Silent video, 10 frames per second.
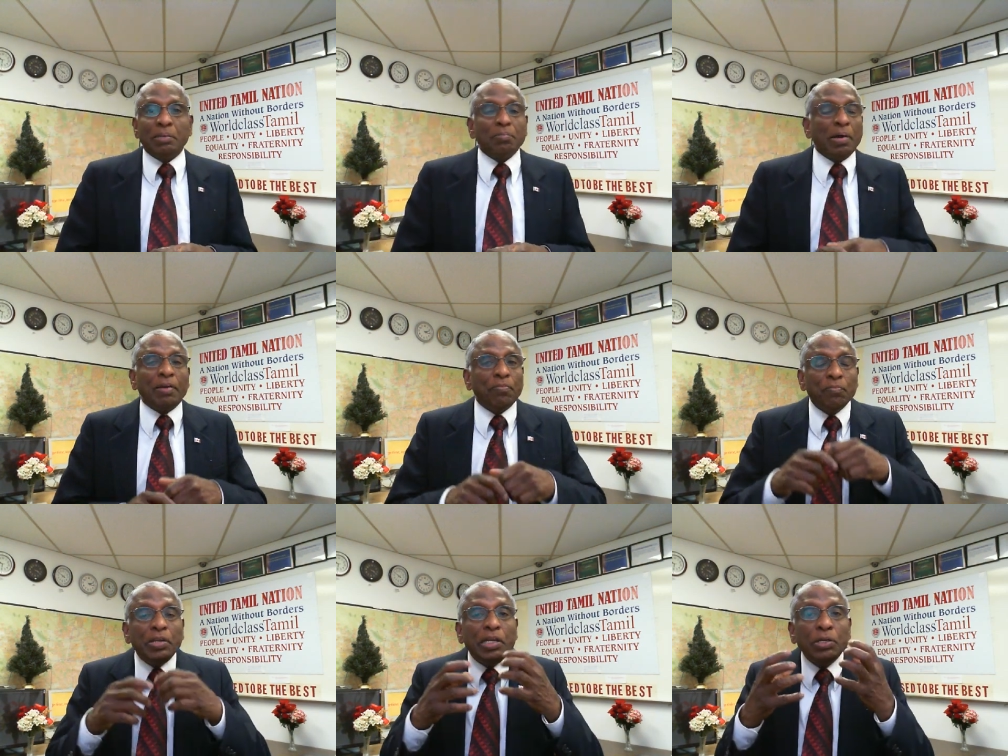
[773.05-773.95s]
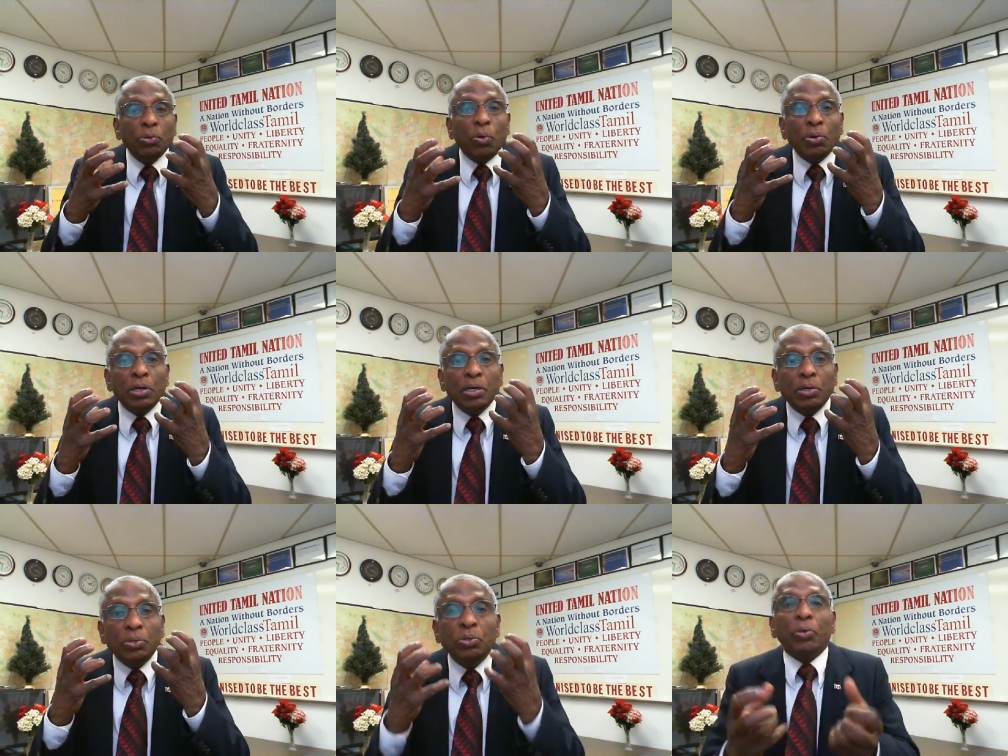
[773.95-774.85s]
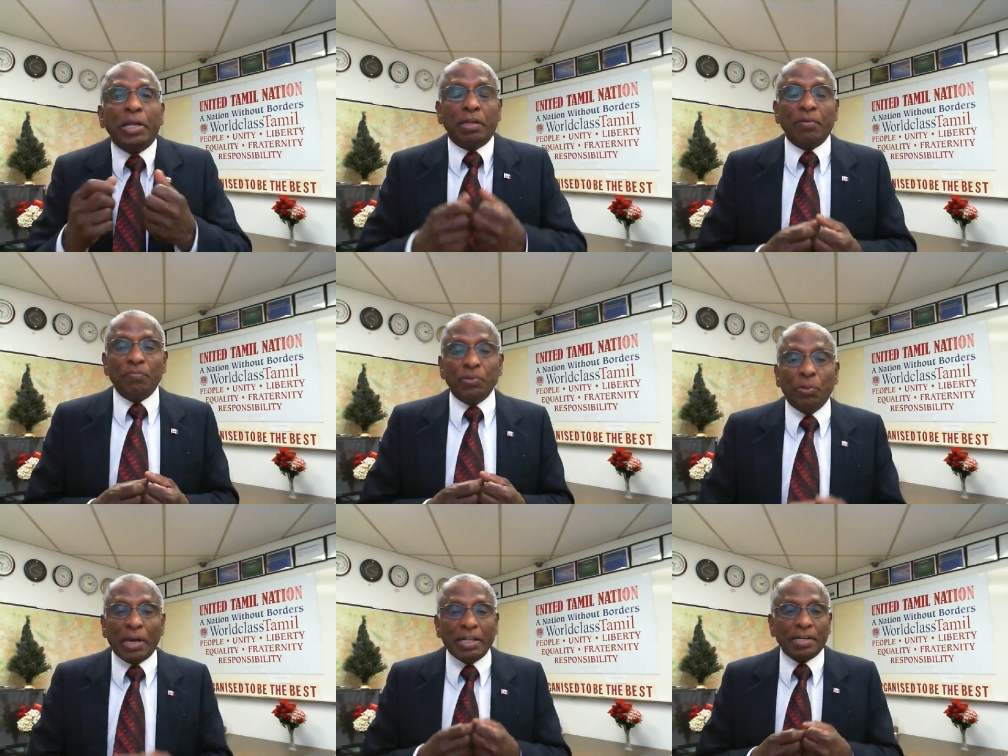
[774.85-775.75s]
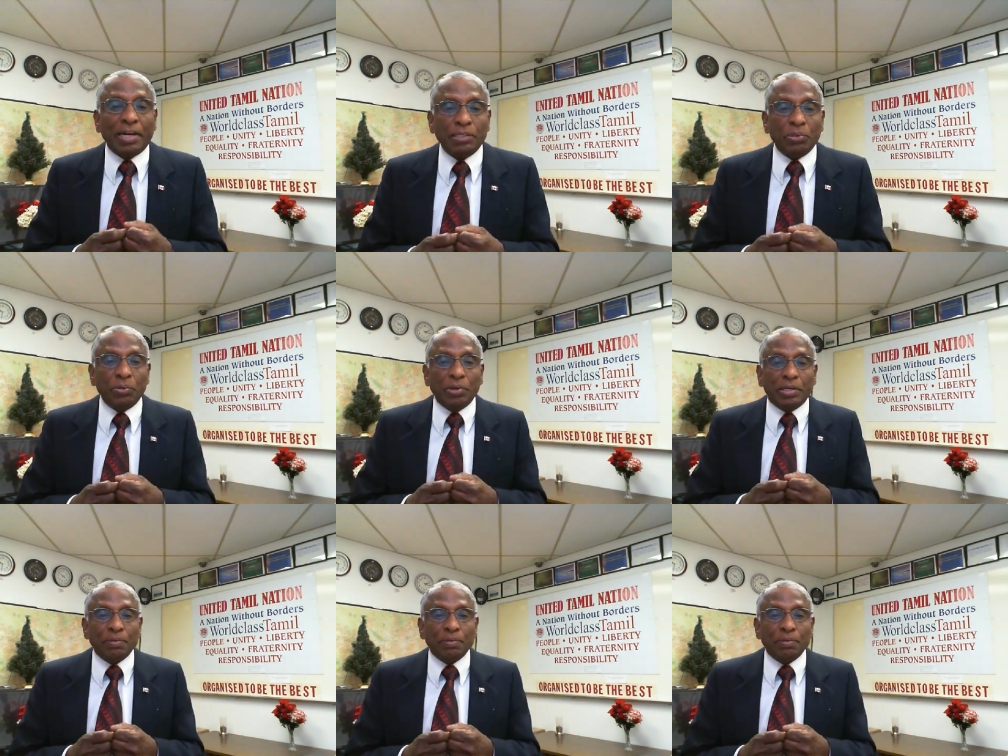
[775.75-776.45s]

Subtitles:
but we don't do it. We don't have the courage to do it.